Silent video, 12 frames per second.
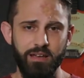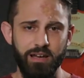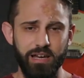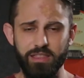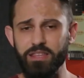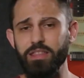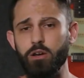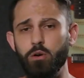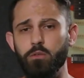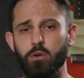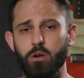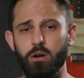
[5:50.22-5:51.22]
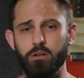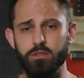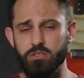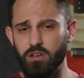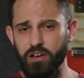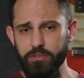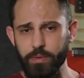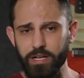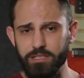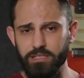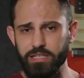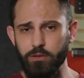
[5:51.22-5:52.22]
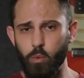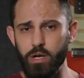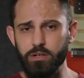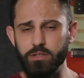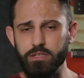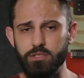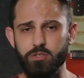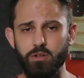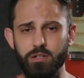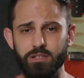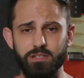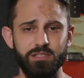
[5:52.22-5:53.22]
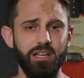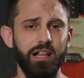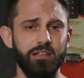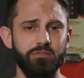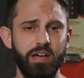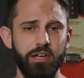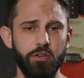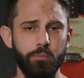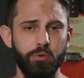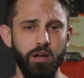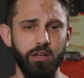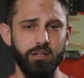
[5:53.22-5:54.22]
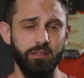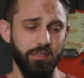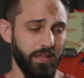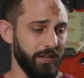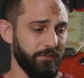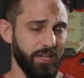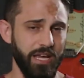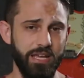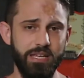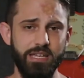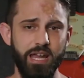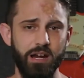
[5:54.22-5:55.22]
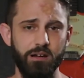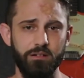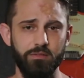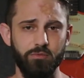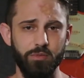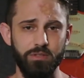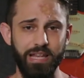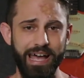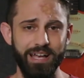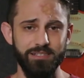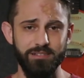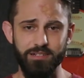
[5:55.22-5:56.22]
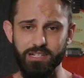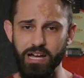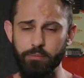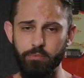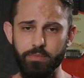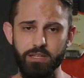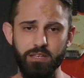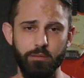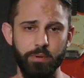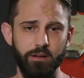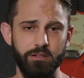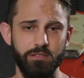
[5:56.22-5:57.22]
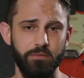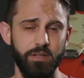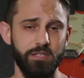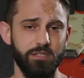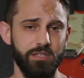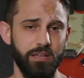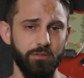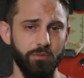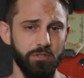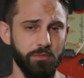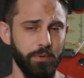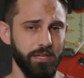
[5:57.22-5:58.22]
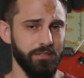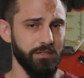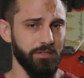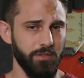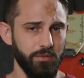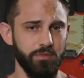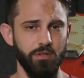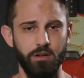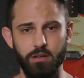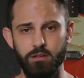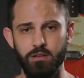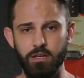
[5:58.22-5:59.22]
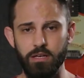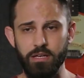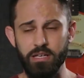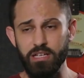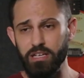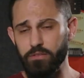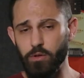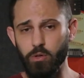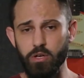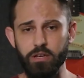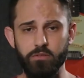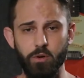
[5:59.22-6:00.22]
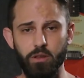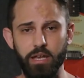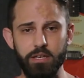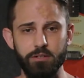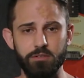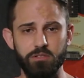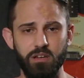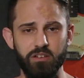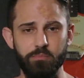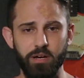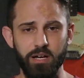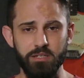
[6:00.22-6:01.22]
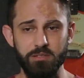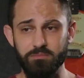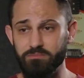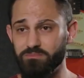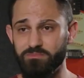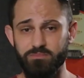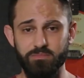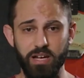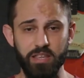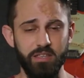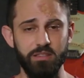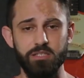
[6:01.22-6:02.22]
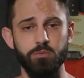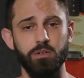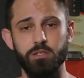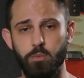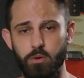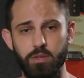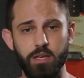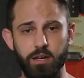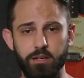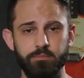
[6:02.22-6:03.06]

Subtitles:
I think that overall, the softbox is a well-constructed, solid value product that if taken care of, will last and complement the appearance of any set or space it's used on. If you're looking for a lantern softbox, I think this one is worth getting.